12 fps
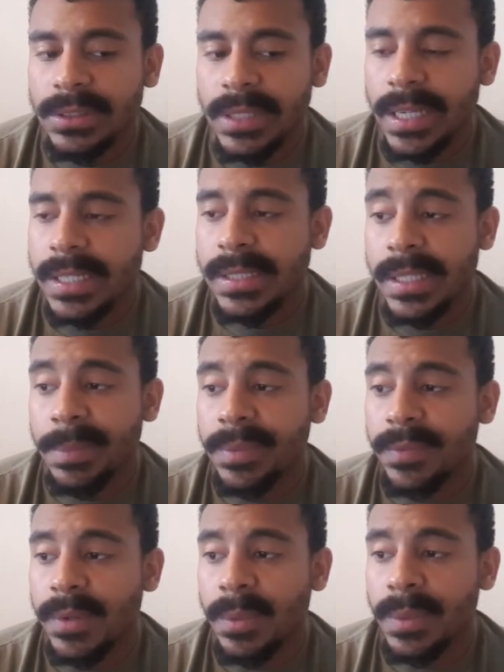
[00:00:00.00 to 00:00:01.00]
like I said
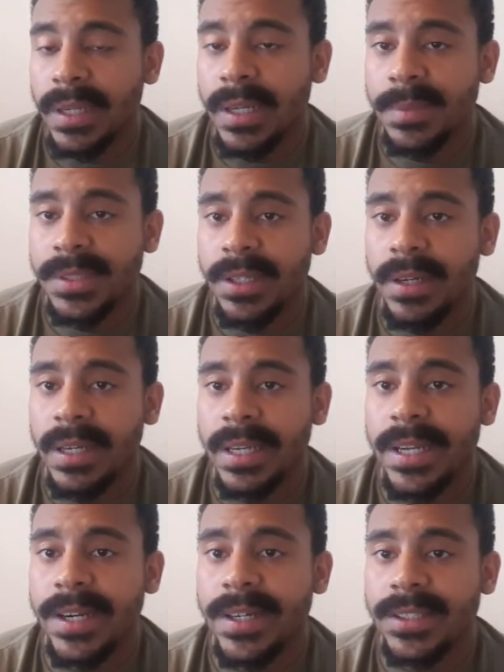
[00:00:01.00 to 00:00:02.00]
before, when it comes to your
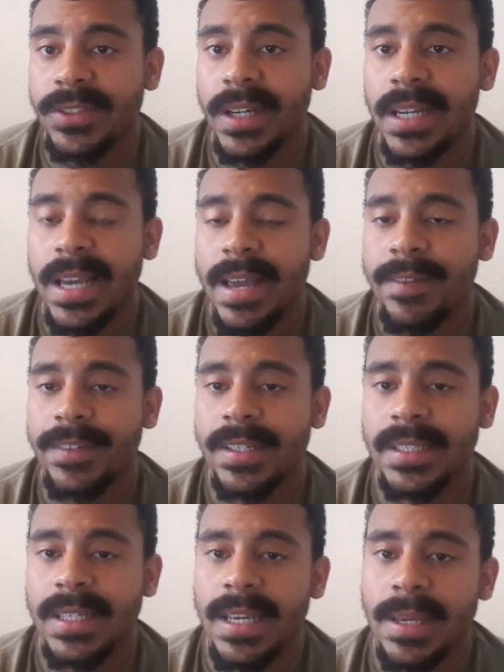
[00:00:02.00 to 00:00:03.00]
gear, try to have
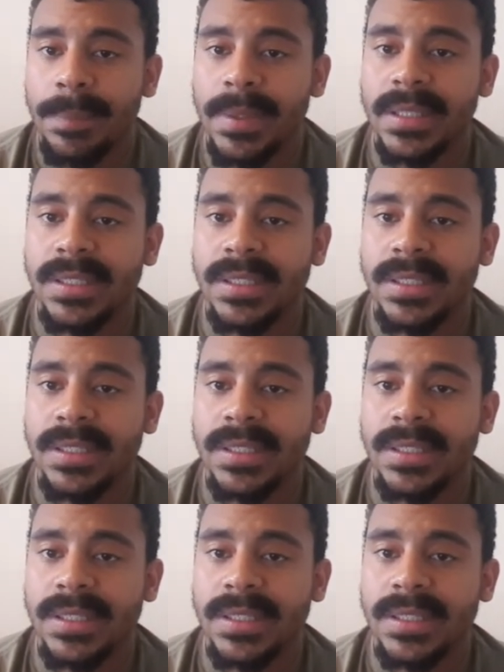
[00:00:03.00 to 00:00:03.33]
it be